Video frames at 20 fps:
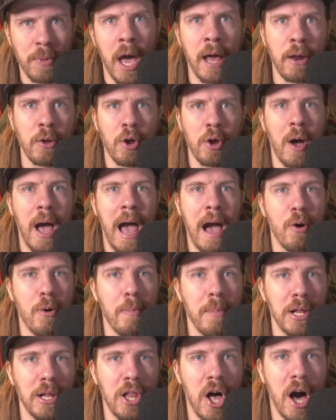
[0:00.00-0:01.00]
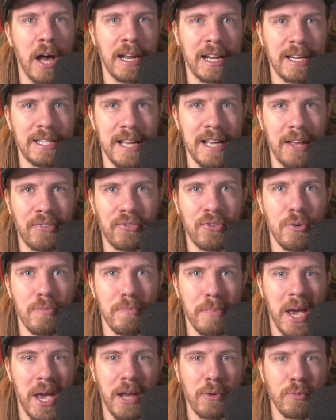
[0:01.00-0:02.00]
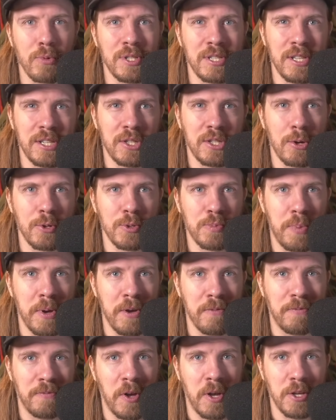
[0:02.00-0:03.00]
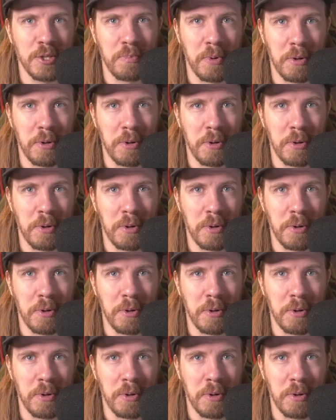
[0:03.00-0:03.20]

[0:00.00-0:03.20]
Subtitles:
I don't know how a melodic death doom band resists those pitfalls,